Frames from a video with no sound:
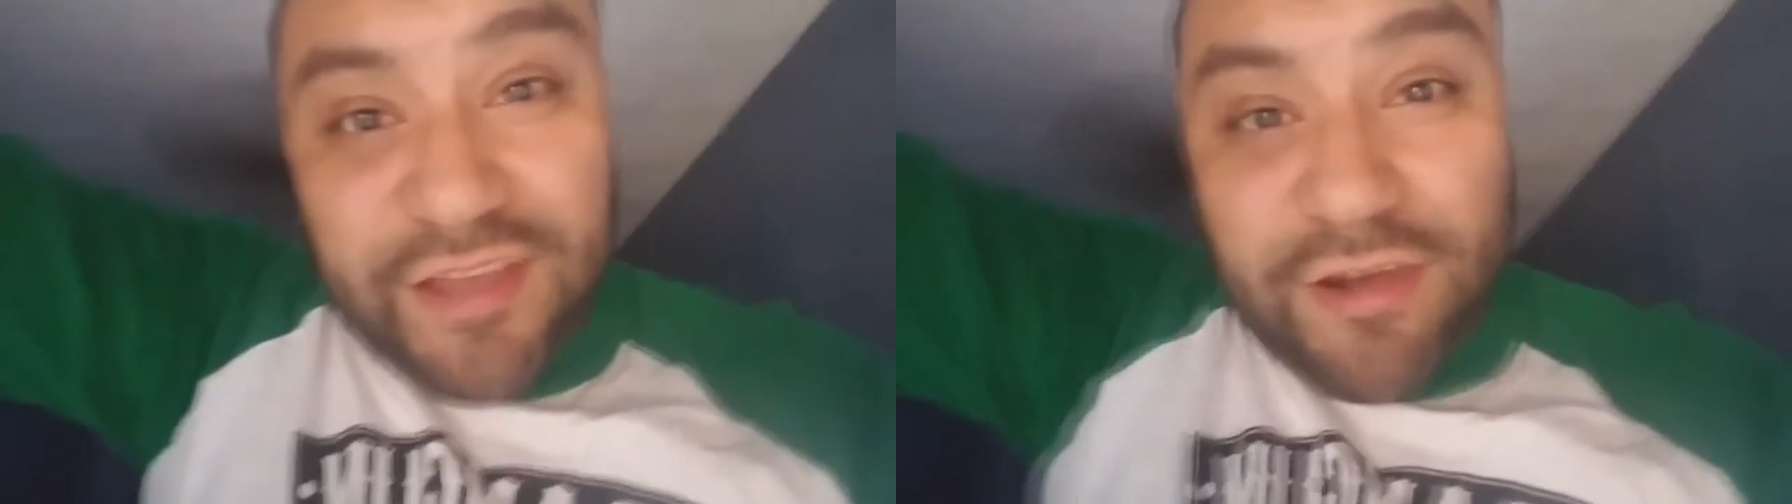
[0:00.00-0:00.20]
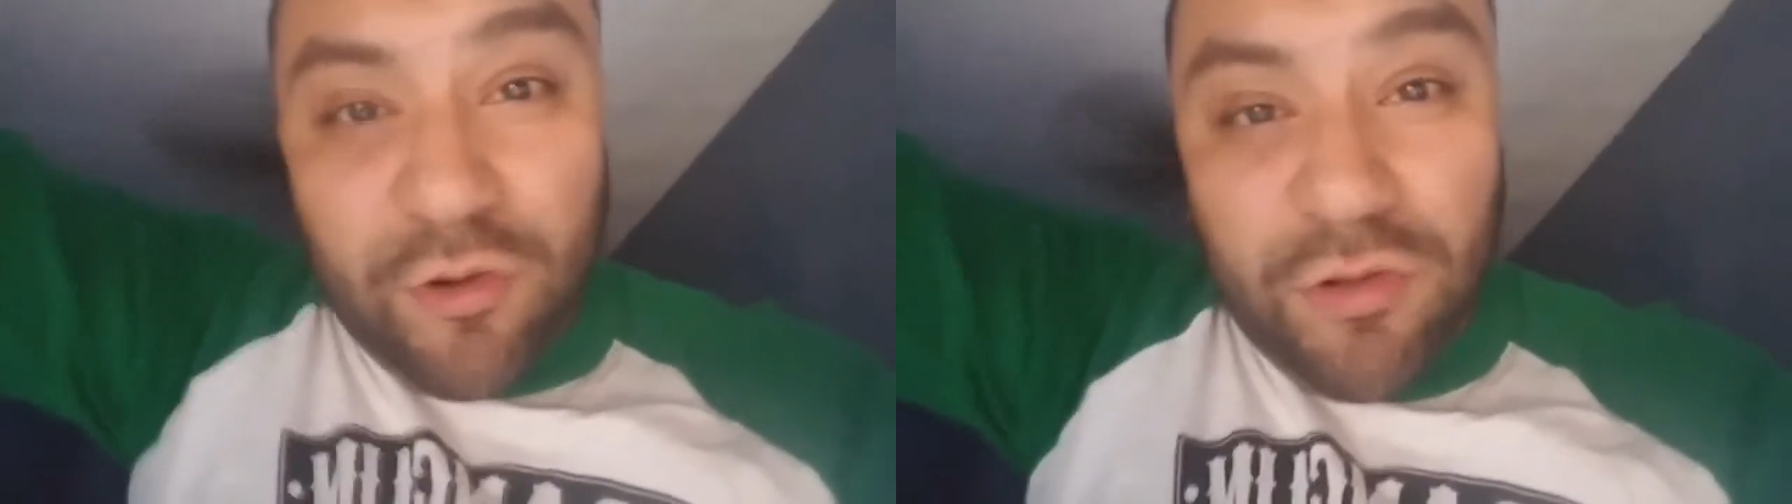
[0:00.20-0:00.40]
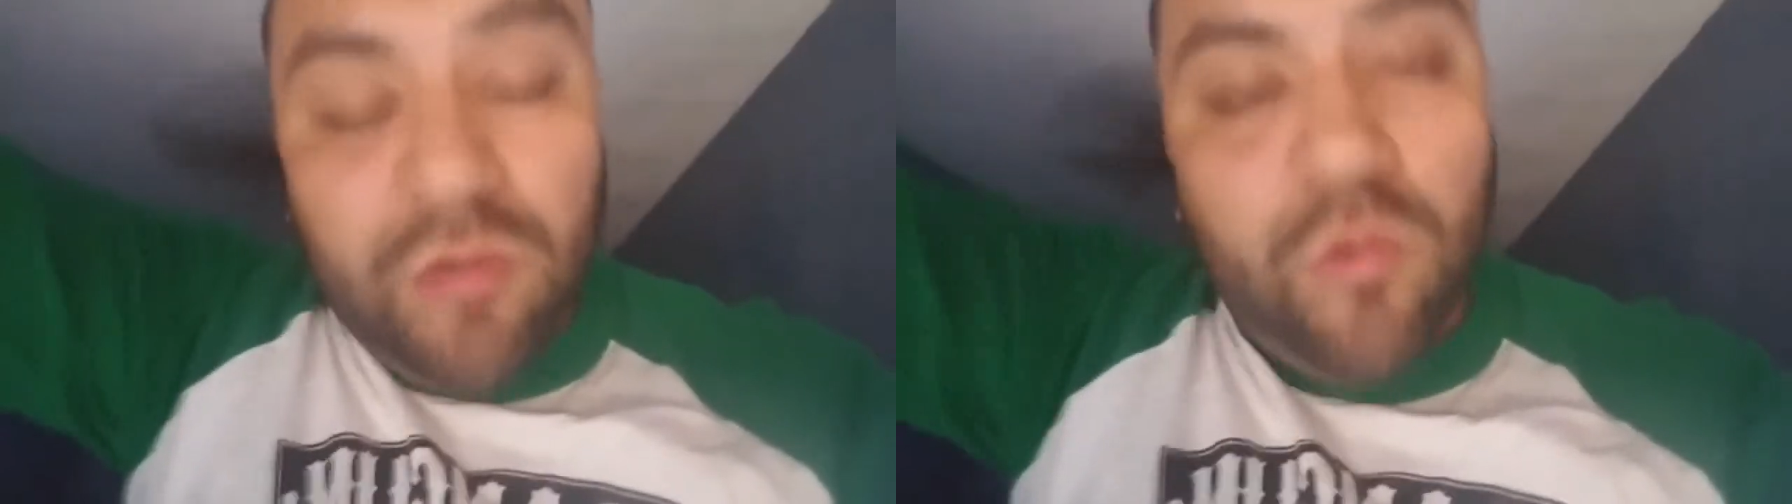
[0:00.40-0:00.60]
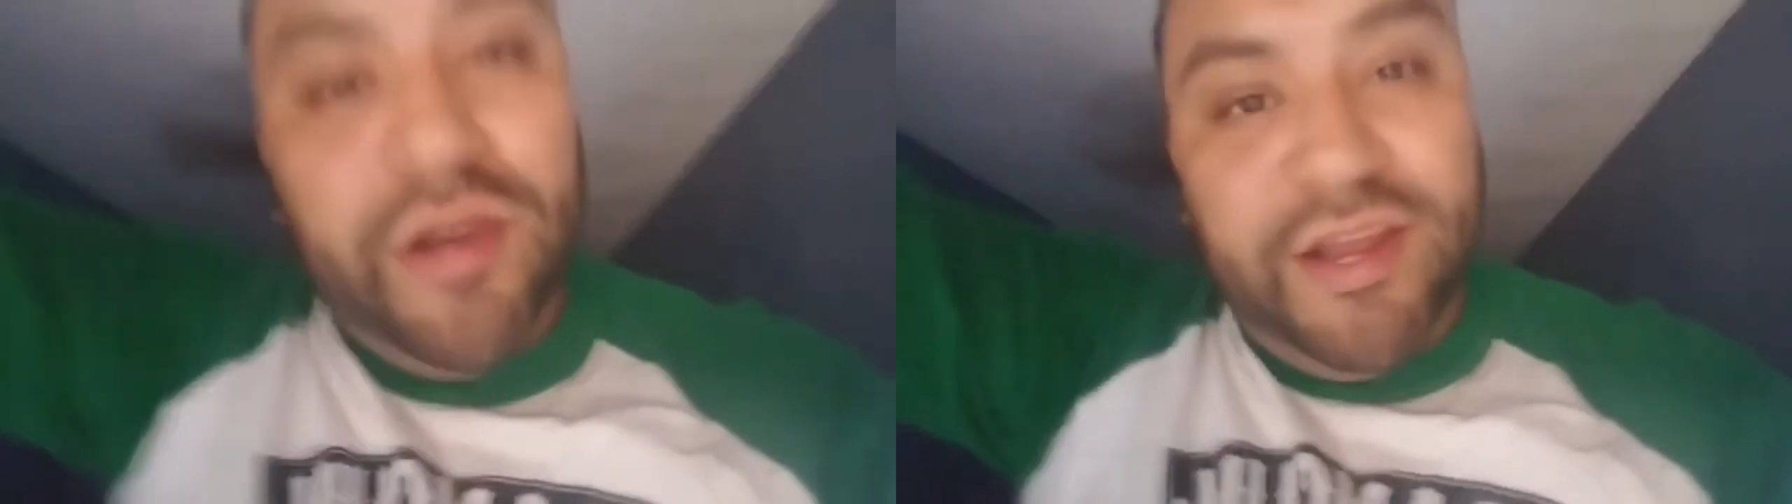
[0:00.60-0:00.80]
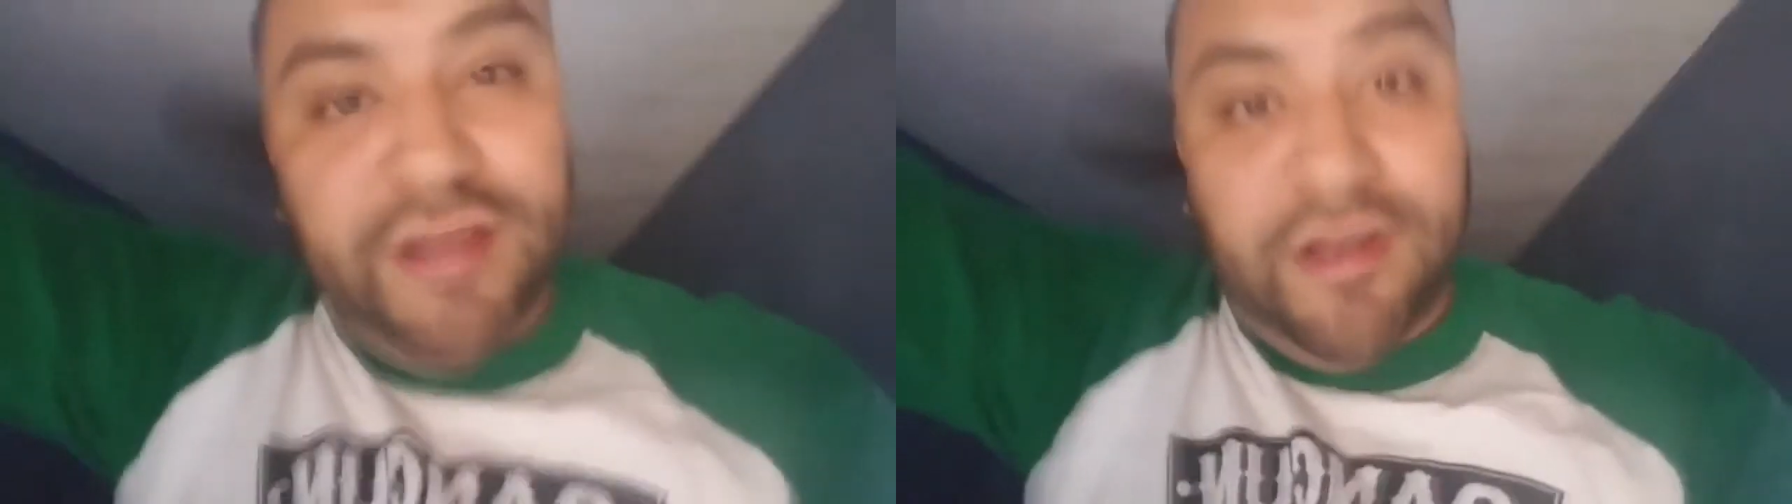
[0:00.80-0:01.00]
again, only
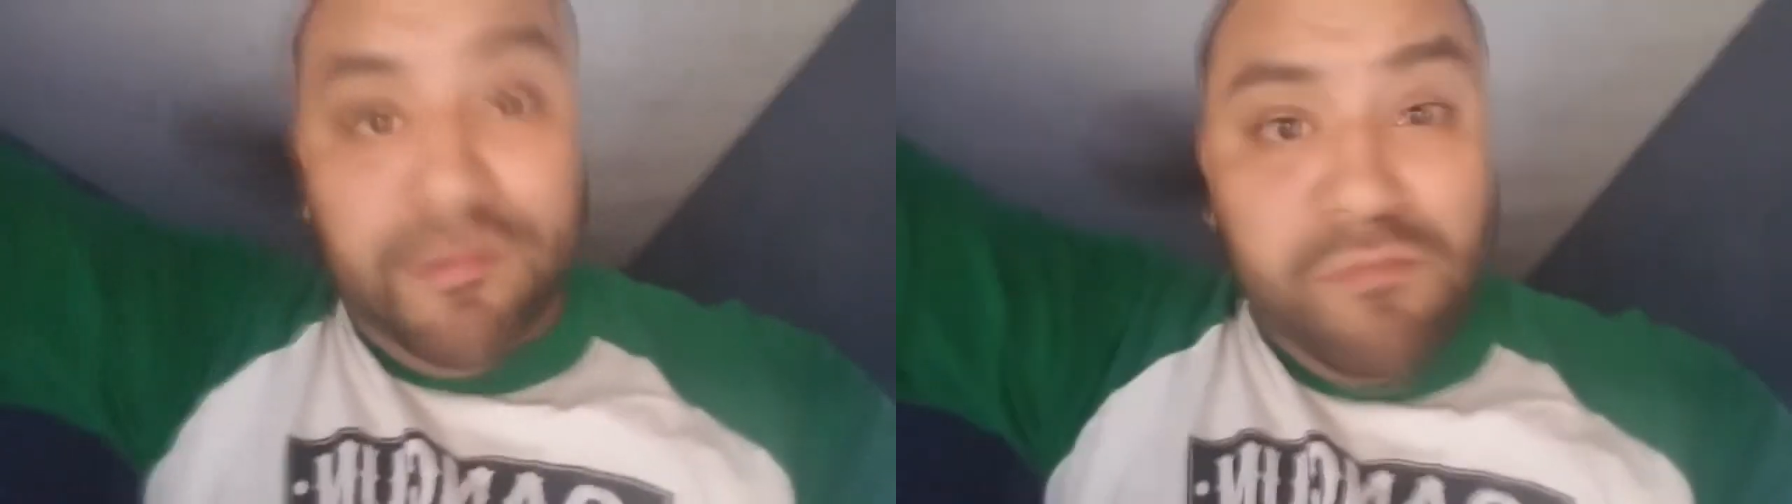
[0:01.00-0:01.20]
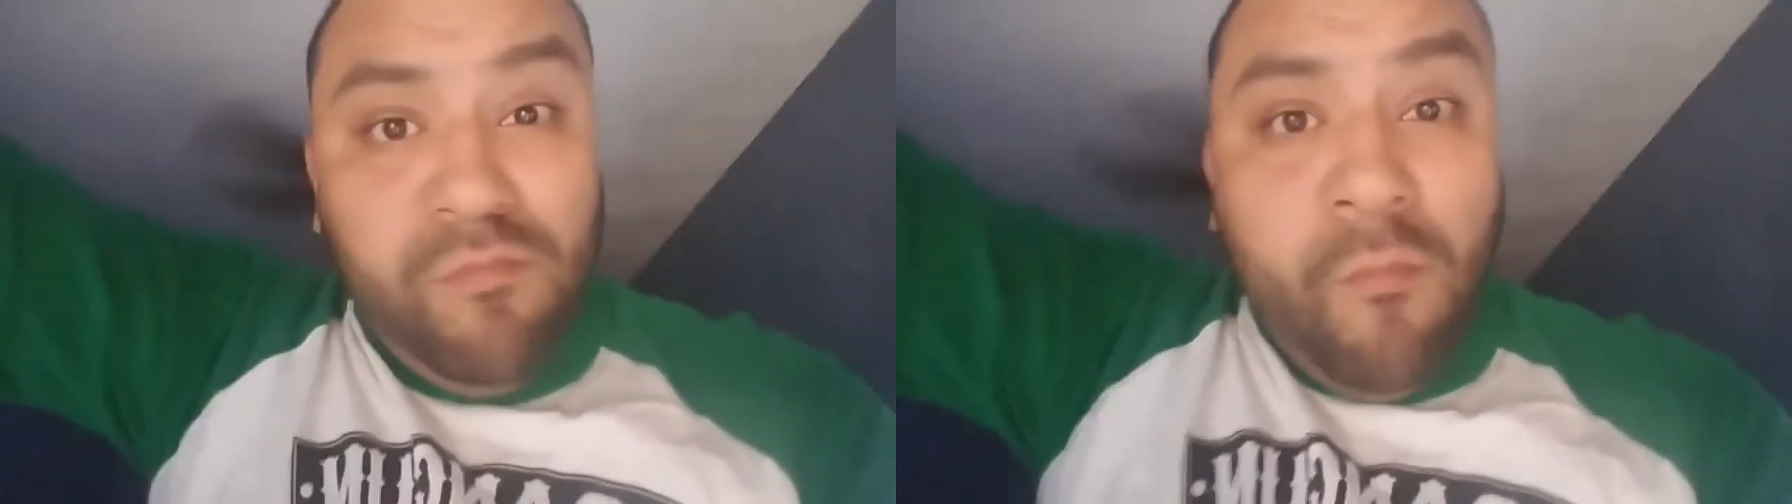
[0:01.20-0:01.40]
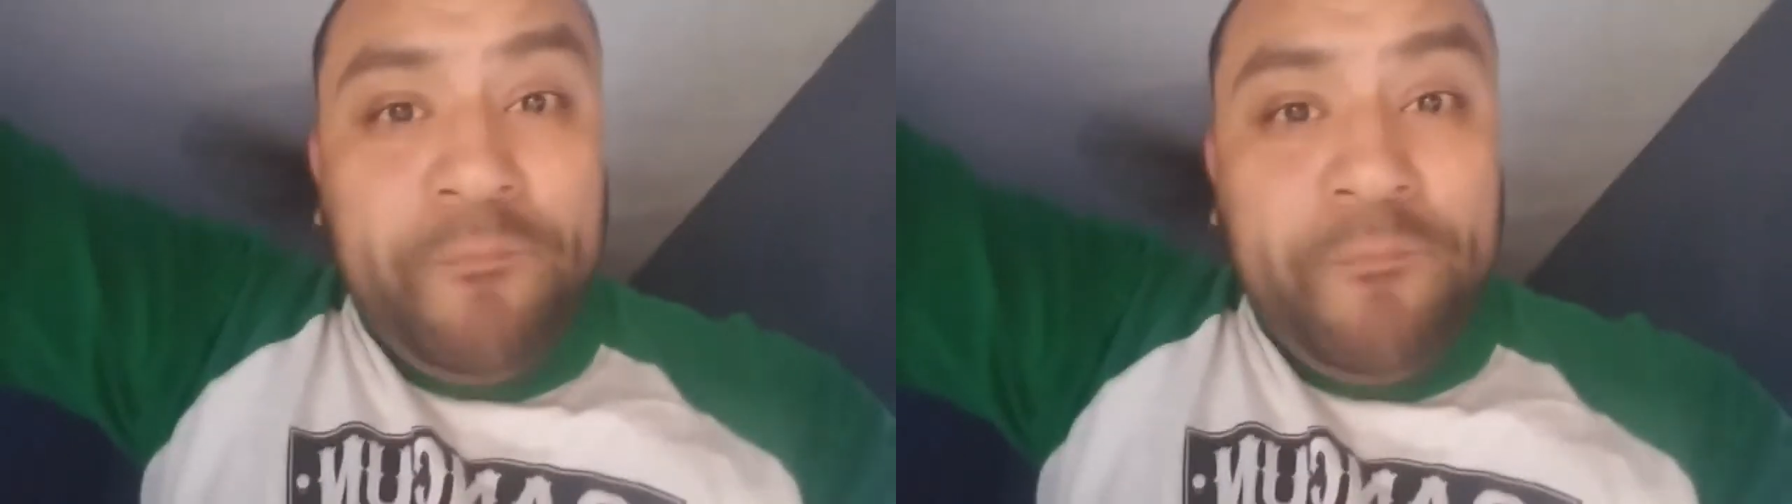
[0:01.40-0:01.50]
one hiccup.